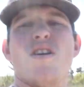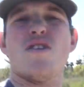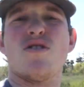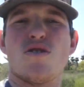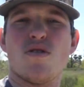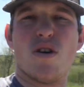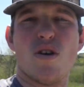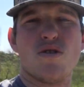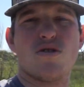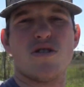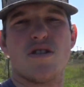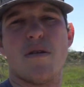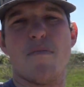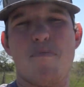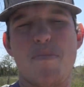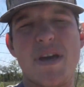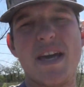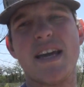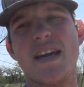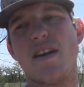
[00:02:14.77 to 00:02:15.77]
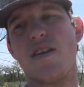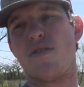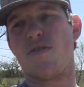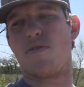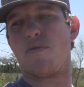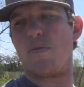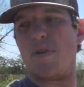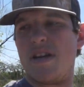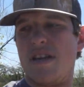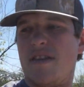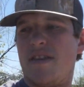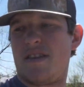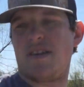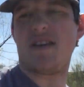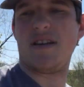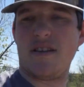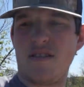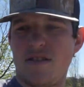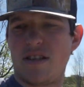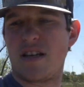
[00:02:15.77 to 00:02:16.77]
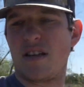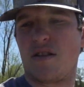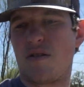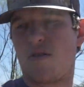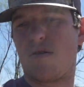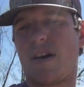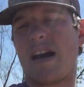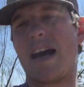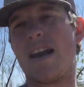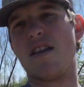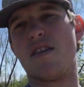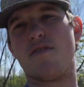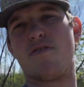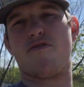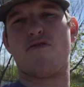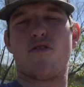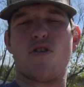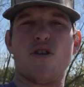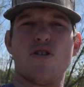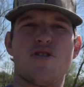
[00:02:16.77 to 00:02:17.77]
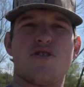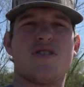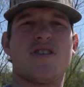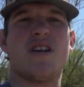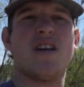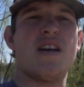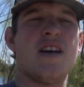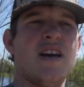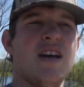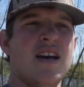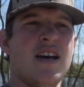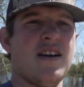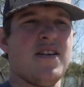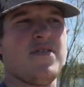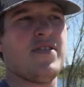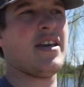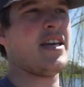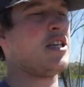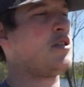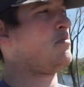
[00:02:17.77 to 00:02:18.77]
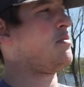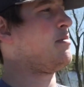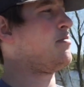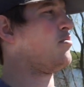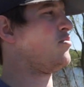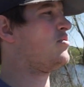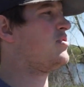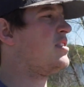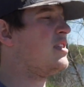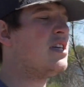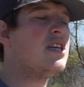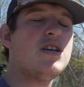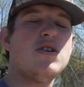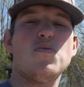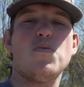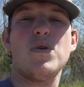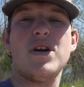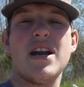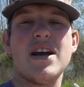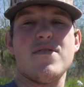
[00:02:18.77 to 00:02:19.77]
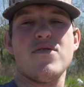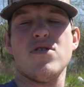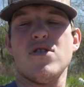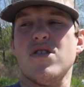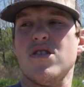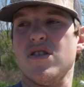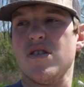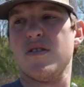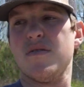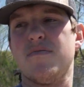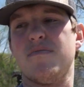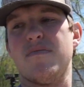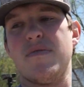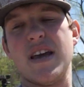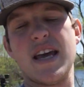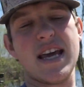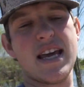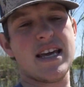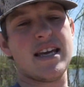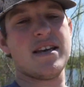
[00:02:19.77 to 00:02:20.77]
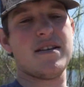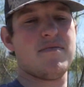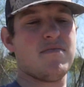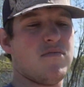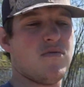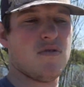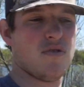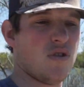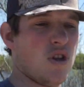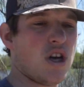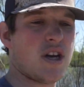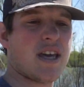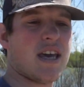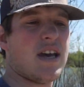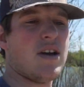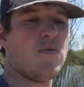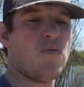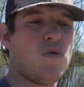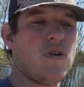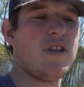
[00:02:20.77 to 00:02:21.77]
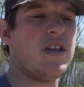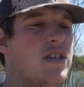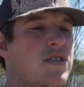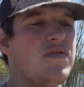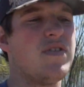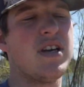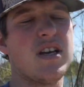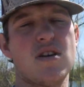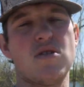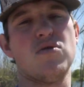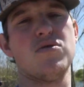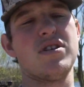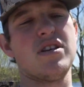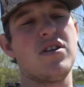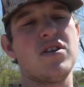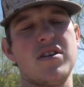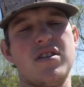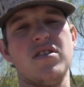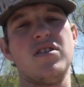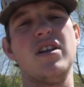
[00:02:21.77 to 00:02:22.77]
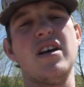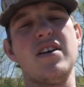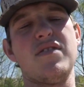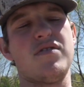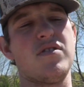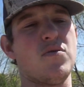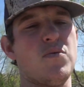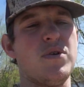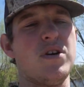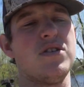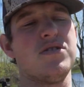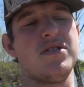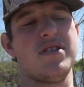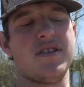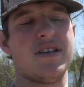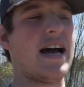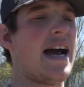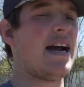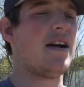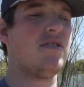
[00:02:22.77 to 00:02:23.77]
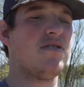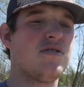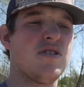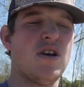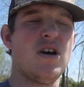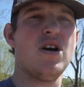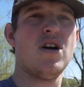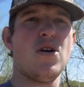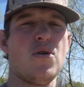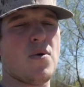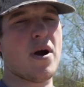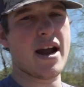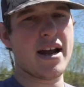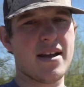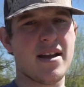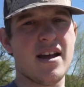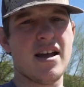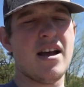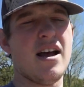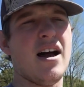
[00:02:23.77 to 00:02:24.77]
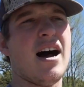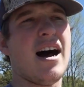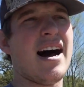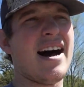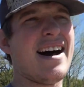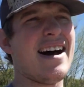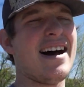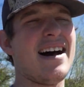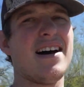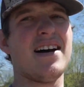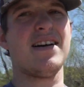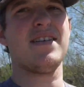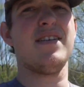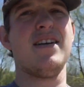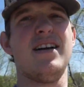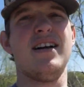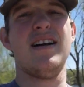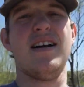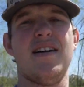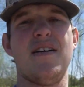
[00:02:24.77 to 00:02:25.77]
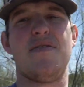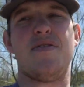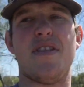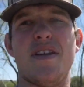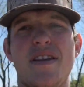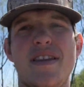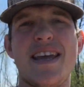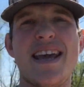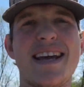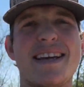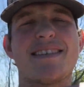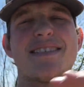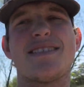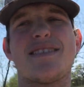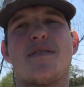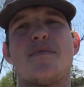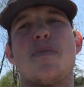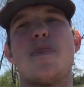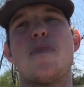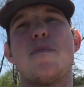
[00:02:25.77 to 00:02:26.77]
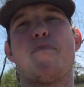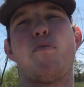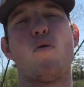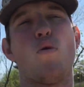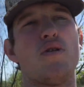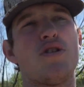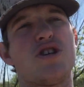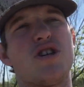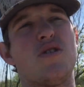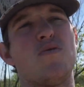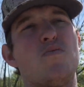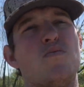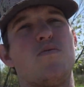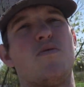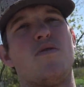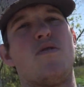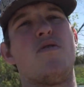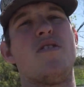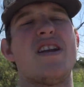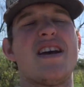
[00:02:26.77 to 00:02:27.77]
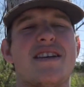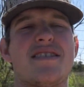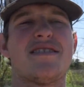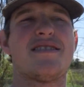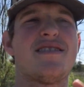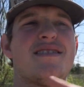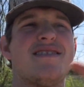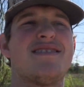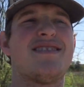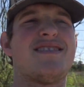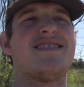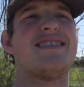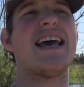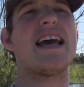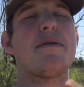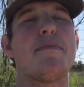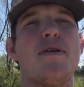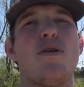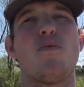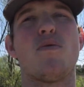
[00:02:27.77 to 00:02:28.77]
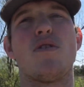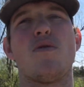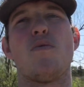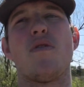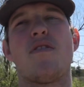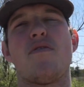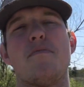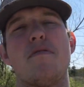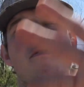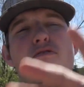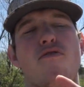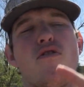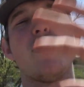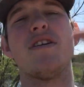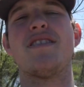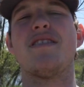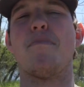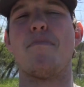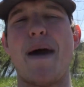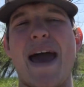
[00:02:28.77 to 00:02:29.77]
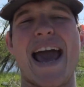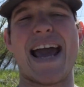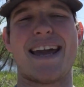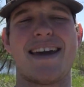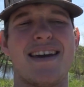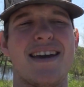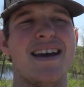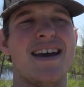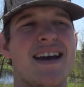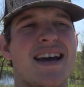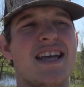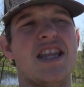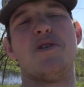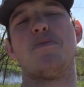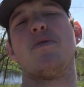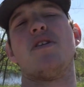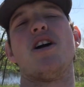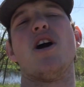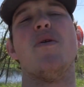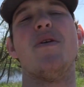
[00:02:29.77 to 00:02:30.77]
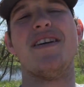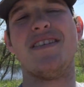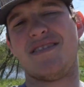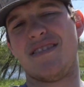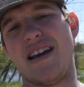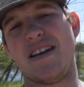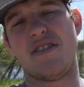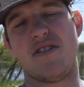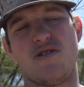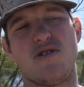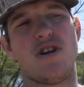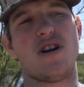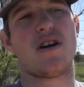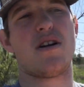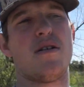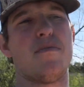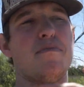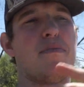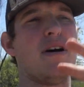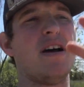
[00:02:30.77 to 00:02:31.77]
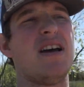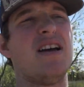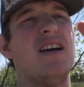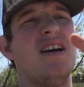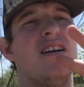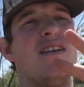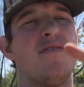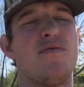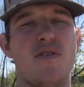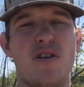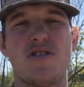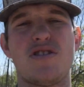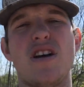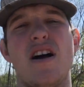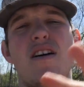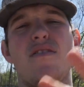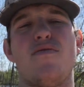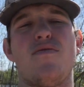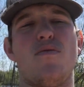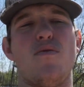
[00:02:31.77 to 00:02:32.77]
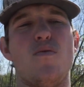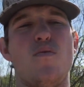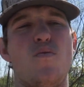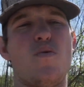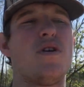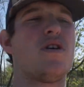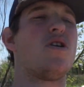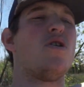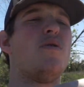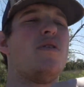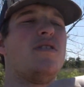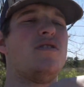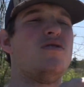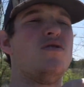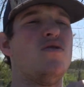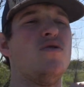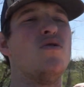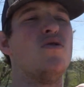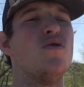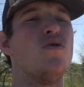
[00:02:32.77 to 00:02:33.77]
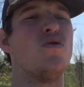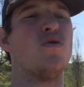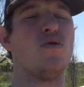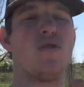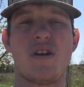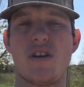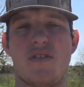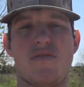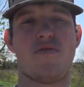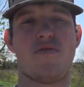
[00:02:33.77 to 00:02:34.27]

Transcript: So those are the big three things, like kind of the first things people see whenever they look at one of these vehicles. They look at the lift, the wheels, and the tires, right? The next portion, or the next segment, we're gonna work from the front to the back, and then we're gonna go inside the truck. But first off, we're going to look at the